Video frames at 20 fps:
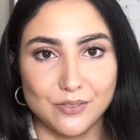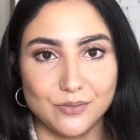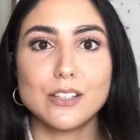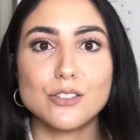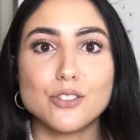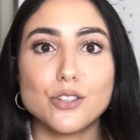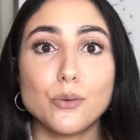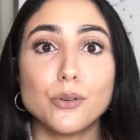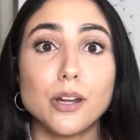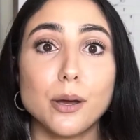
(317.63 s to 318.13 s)

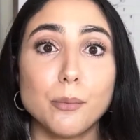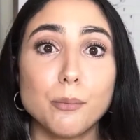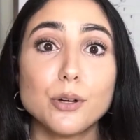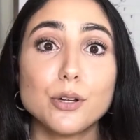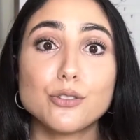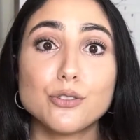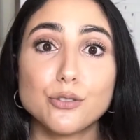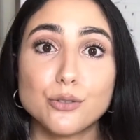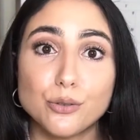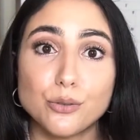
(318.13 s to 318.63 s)
So number
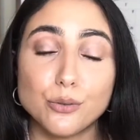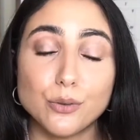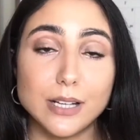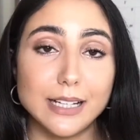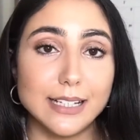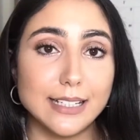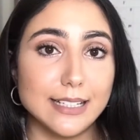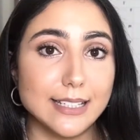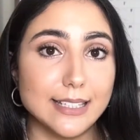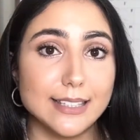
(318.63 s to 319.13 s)
2
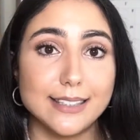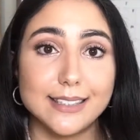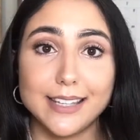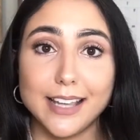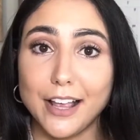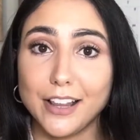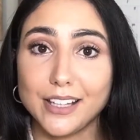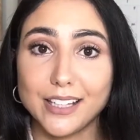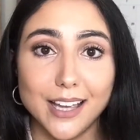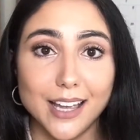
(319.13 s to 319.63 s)
is
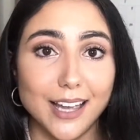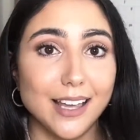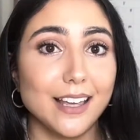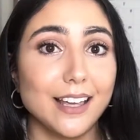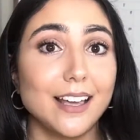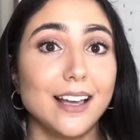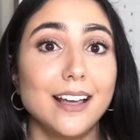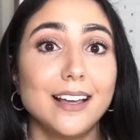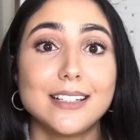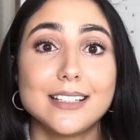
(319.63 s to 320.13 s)

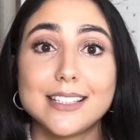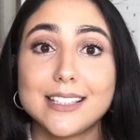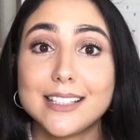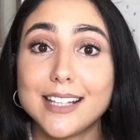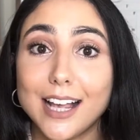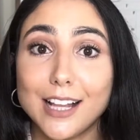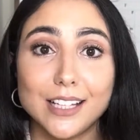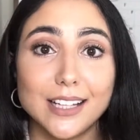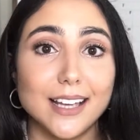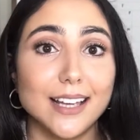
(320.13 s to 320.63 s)
delegate,
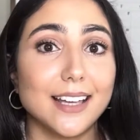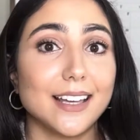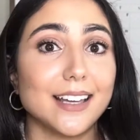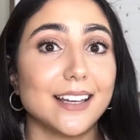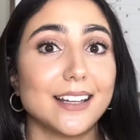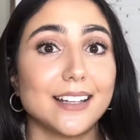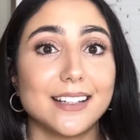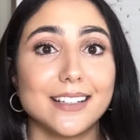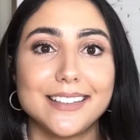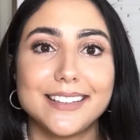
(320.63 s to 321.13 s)

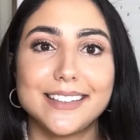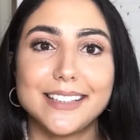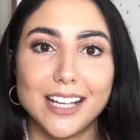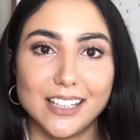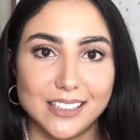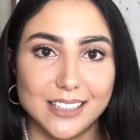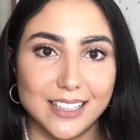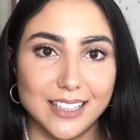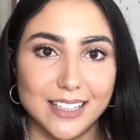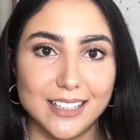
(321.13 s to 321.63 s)
delegate,
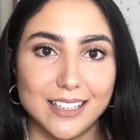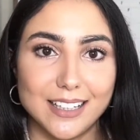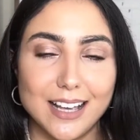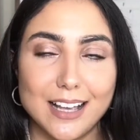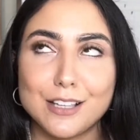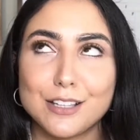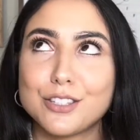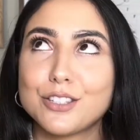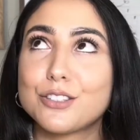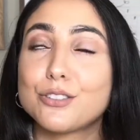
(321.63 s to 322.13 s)
delegate
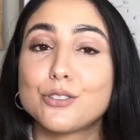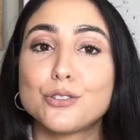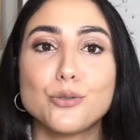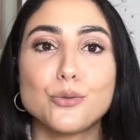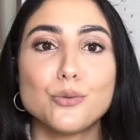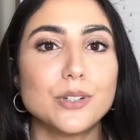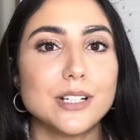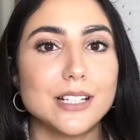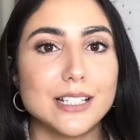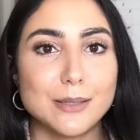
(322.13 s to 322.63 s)
as
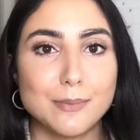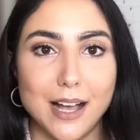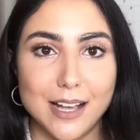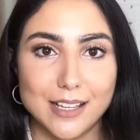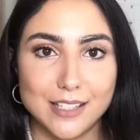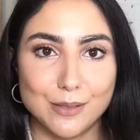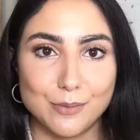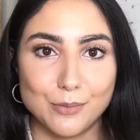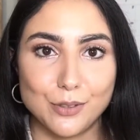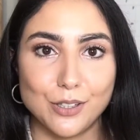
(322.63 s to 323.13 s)
soon as
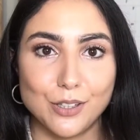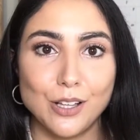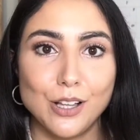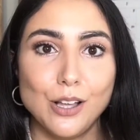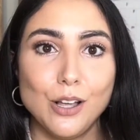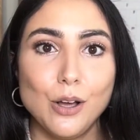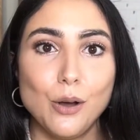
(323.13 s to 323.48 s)
possible.